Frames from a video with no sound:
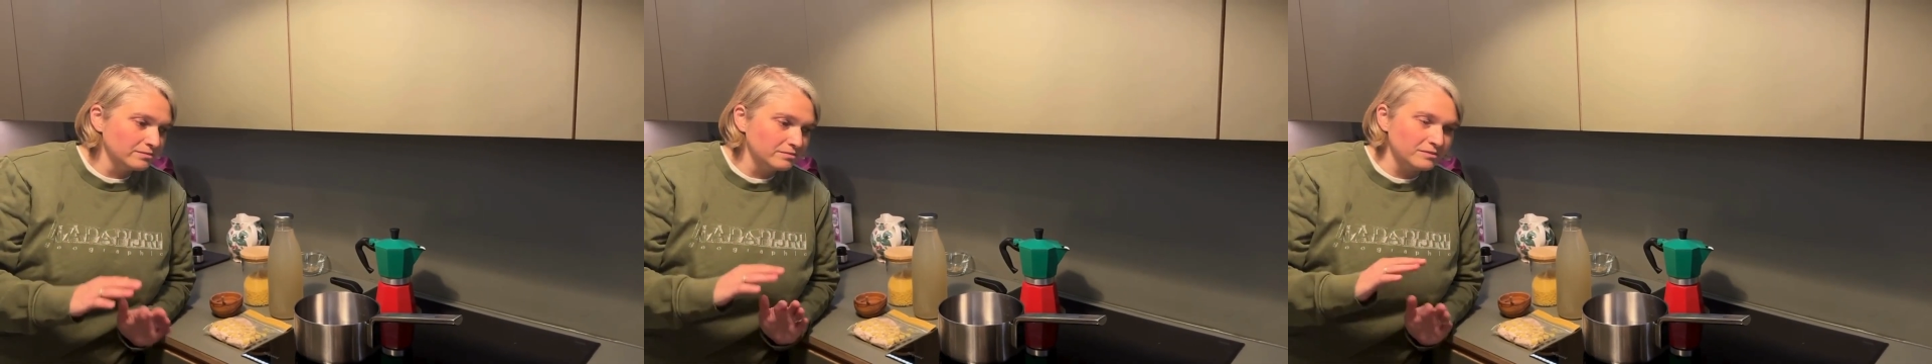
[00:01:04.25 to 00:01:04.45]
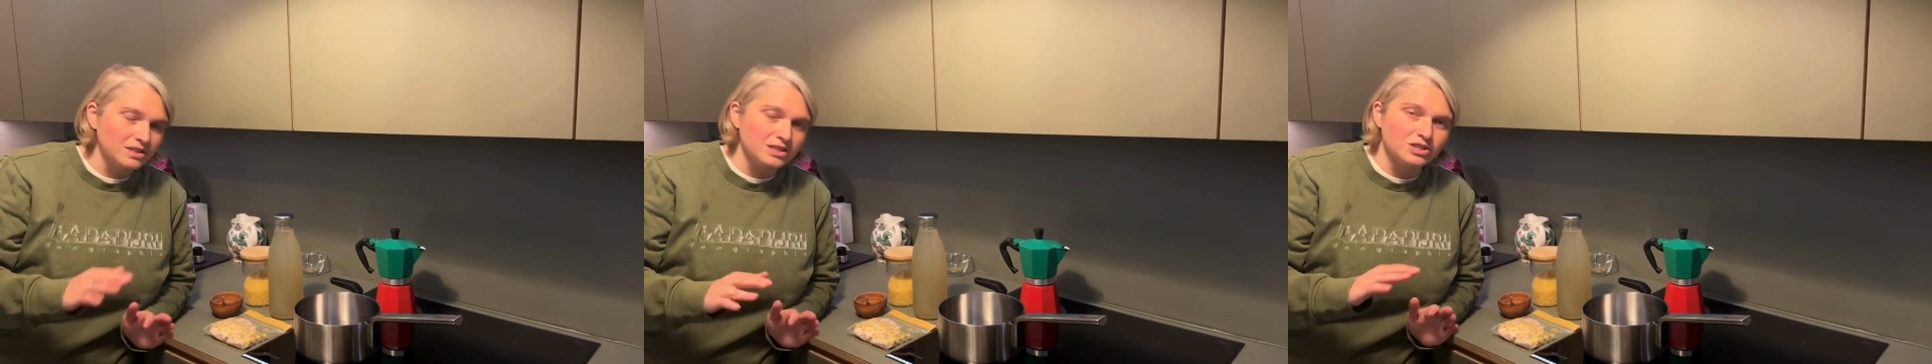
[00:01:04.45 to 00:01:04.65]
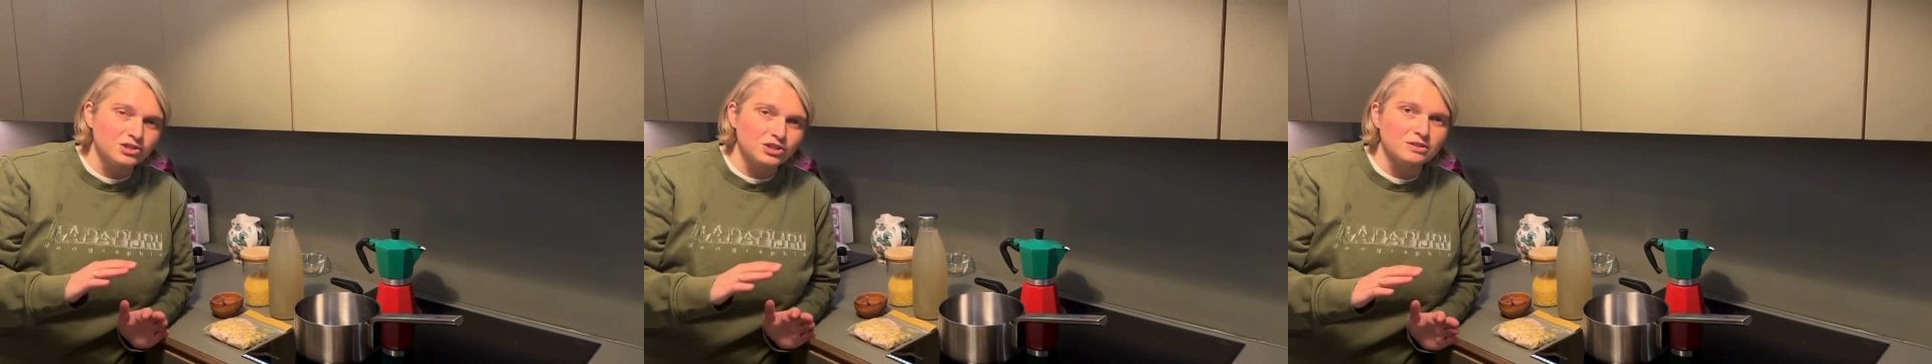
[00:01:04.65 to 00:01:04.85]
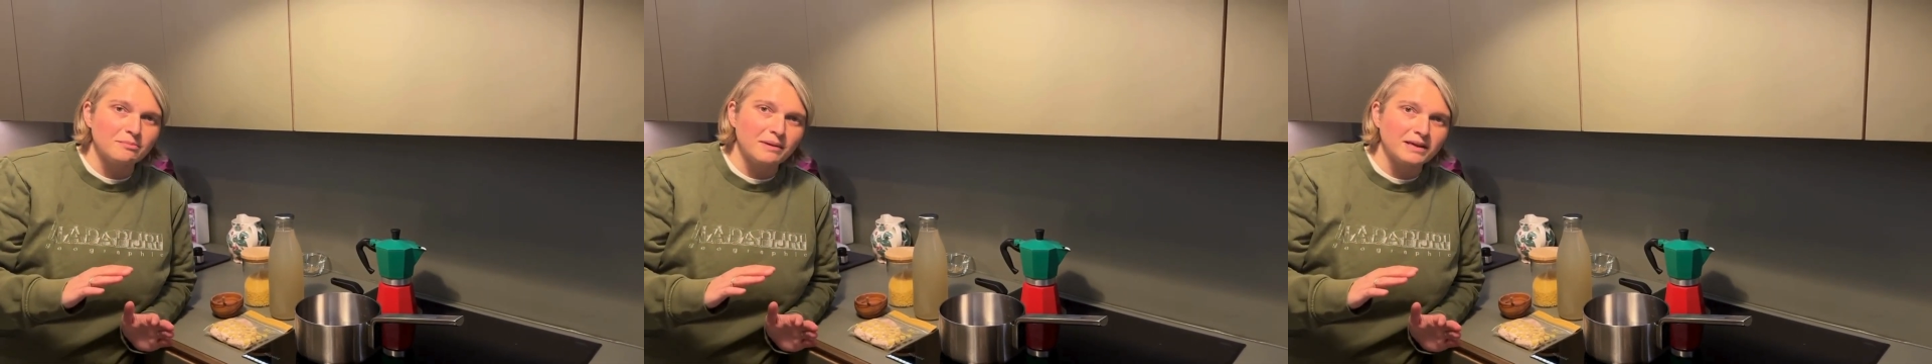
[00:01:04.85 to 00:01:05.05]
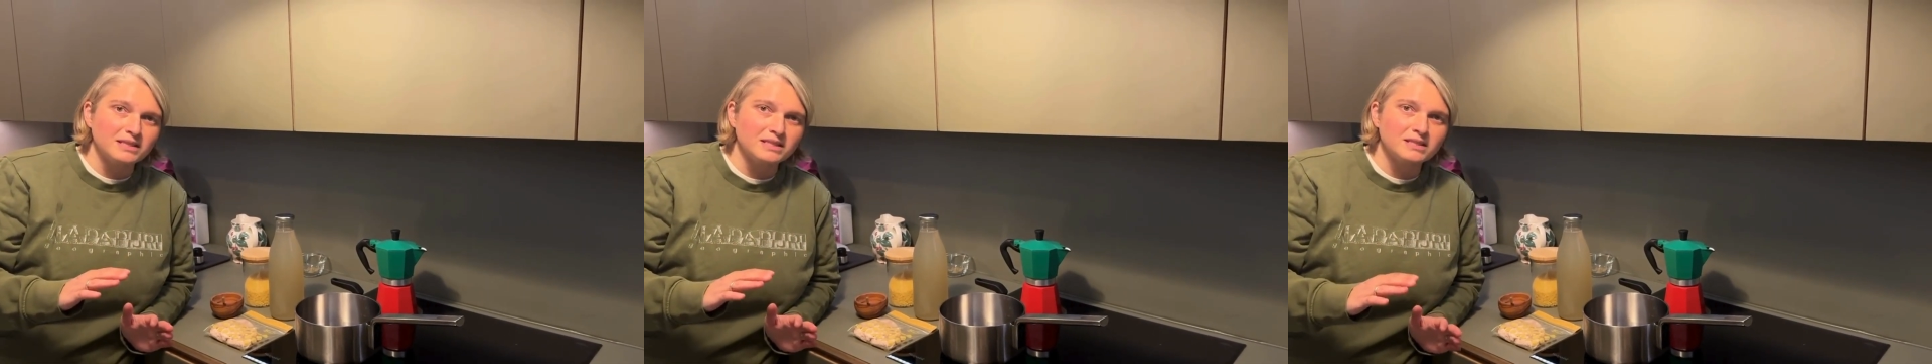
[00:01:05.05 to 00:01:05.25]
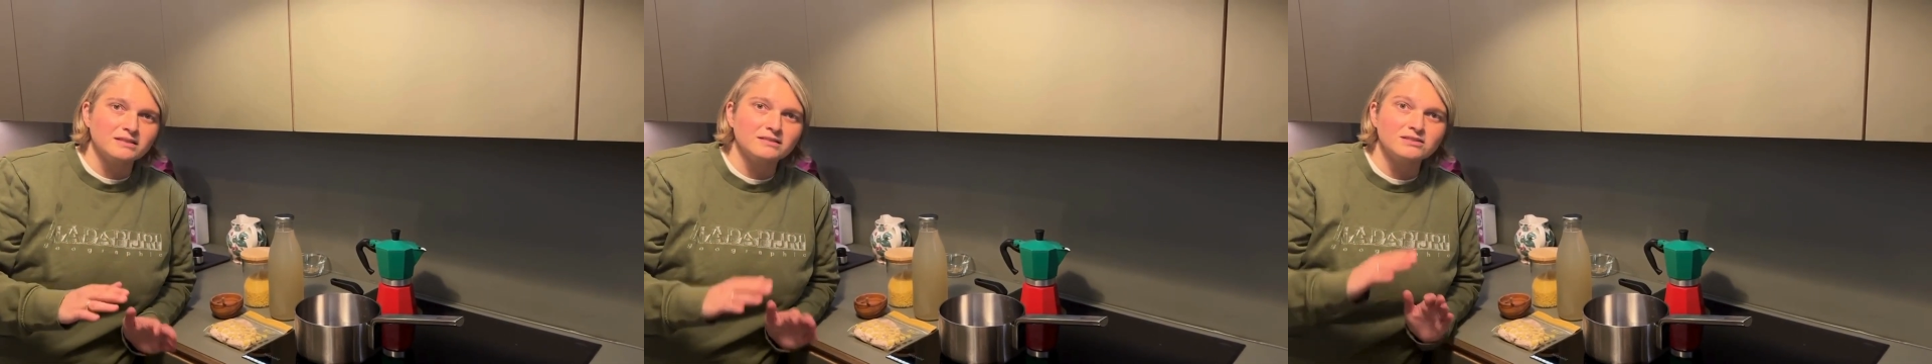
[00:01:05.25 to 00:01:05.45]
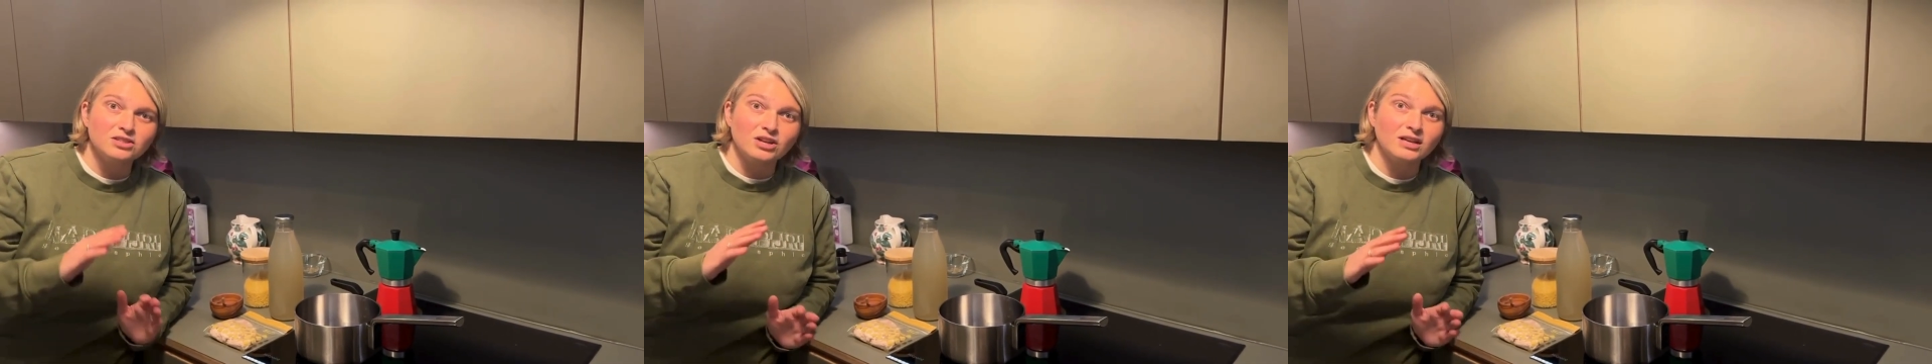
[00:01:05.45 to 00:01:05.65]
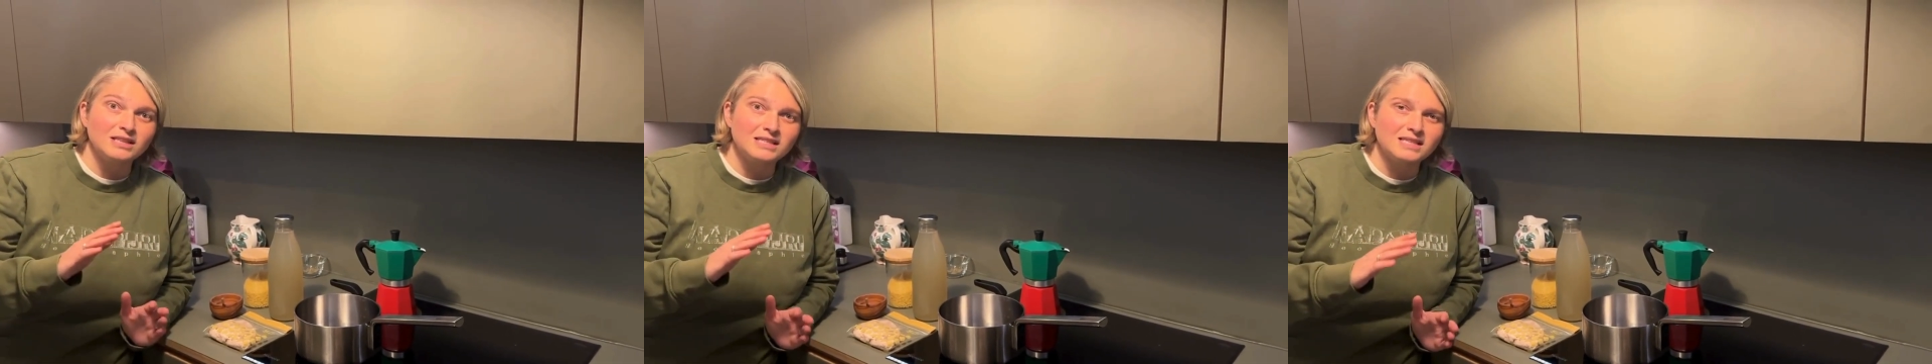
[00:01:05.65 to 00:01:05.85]
this is just a base. So
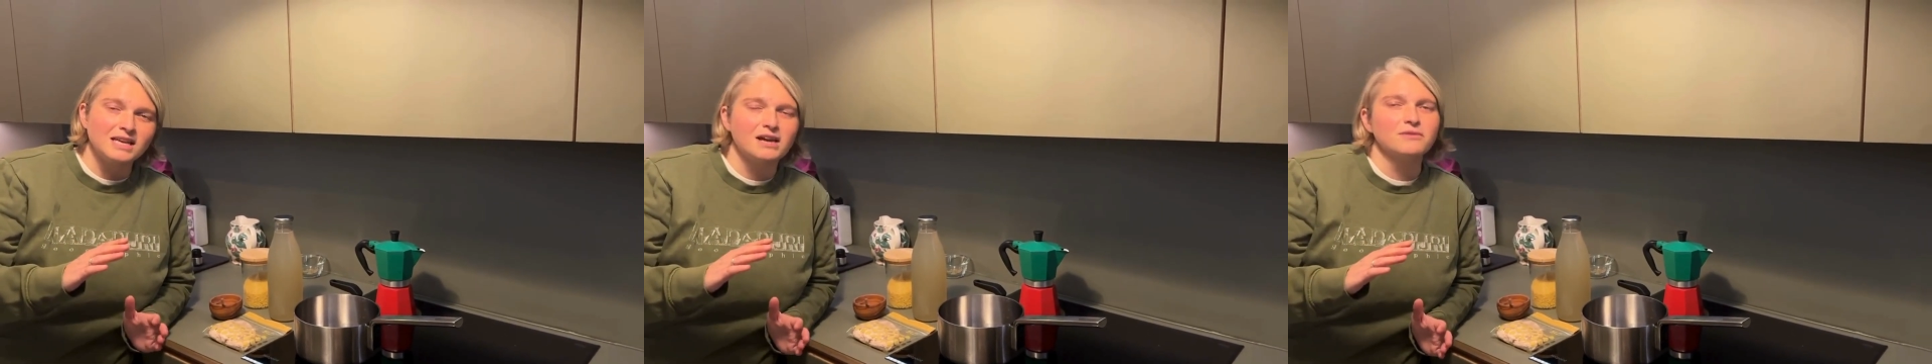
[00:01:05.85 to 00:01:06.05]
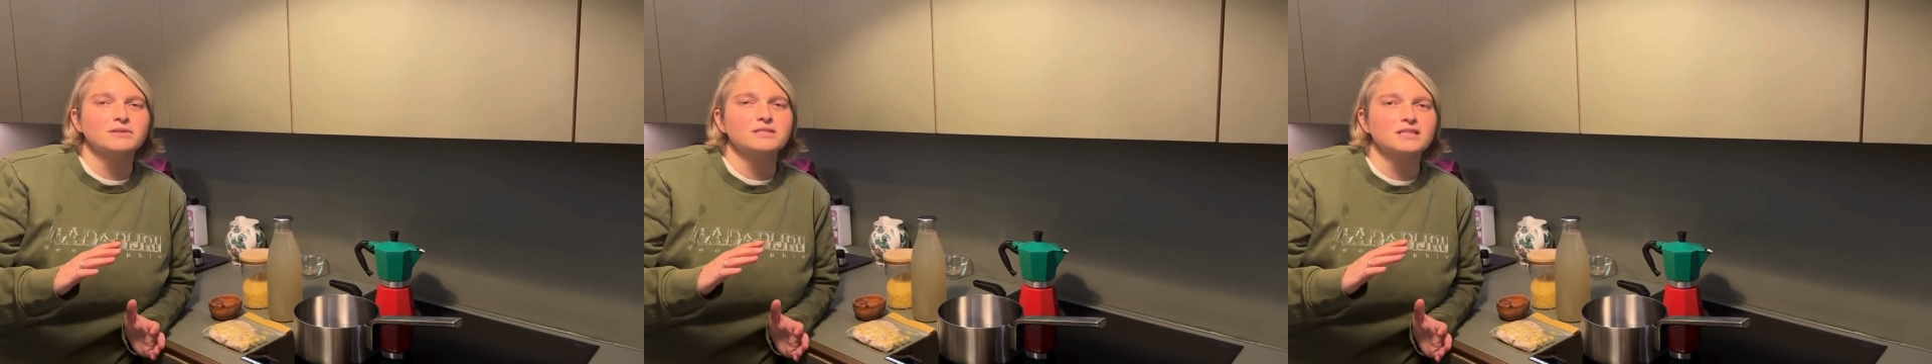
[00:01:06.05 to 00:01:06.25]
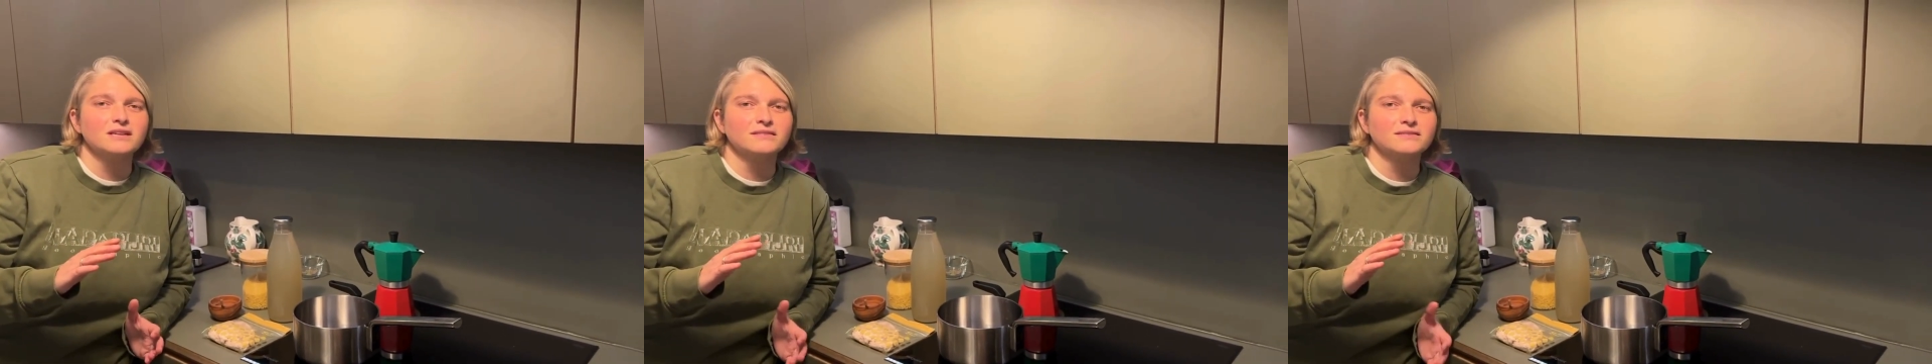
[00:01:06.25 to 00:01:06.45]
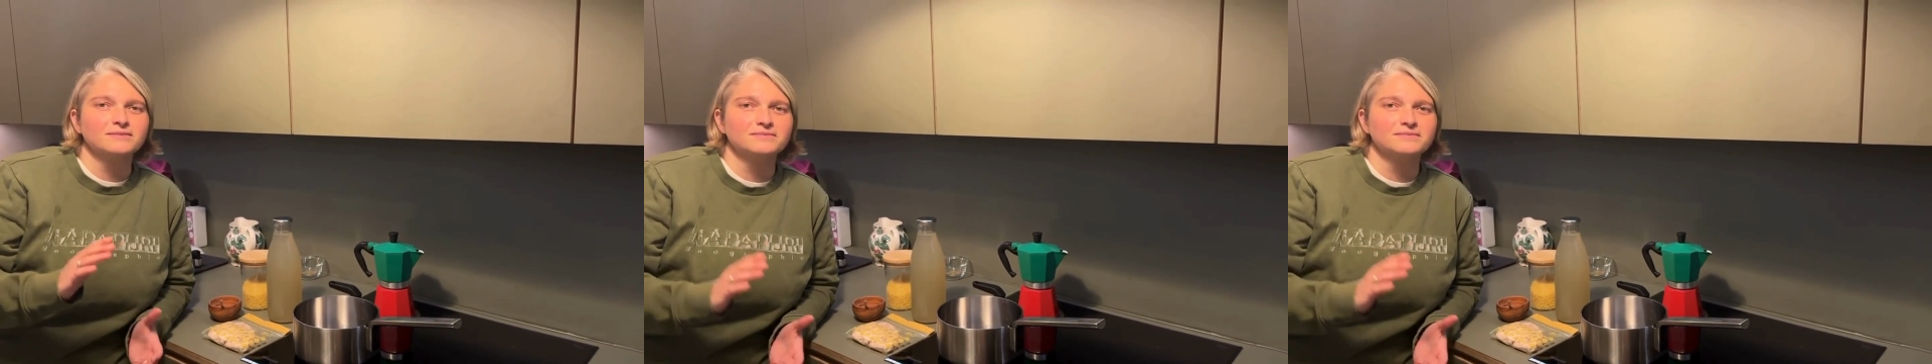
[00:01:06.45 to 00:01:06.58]
let's see how it's done.